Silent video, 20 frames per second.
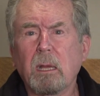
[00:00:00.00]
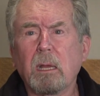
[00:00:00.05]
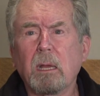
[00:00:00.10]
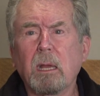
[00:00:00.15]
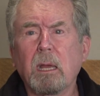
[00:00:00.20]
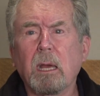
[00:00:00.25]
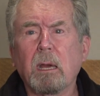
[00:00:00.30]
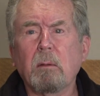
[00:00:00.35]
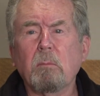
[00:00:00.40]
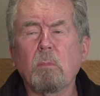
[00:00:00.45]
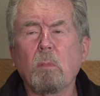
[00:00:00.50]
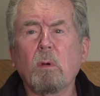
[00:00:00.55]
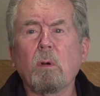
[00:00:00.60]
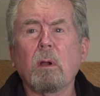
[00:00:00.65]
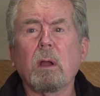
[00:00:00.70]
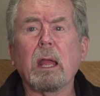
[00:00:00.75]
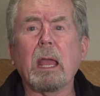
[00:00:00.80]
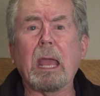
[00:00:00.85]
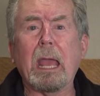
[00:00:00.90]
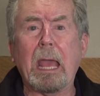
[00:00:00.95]
and
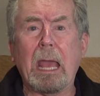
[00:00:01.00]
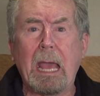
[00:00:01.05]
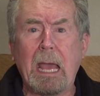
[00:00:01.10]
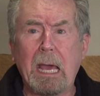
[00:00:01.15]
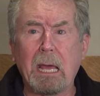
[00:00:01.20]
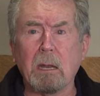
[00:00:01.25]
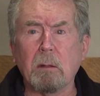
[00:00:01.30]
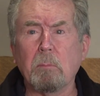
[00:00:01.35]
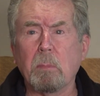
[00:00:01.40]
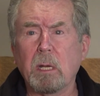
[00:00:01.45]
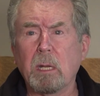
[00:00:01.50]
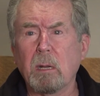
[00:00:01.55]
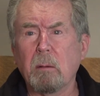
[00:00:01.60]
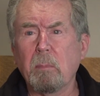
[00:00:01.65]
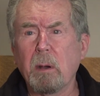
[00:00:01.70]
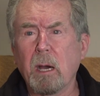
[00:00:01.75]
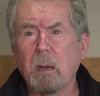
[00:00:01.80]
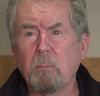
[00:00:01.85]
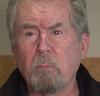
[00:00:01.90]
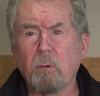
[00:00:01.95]
more adamant
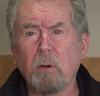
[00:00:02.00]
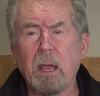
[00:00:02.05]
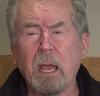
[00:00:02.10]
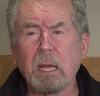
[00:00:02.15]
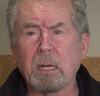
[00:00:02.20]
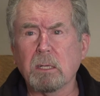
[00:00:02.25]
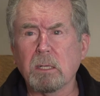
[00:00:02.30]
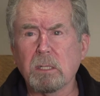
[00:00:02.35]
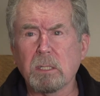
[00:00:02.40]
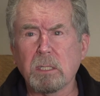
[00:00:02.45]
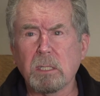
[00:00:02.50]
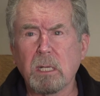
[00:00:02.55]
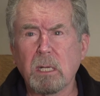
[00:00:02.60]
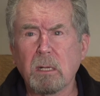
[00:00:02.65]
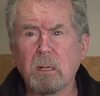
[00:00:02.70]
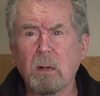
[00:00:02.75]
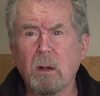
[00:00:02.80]
about practicing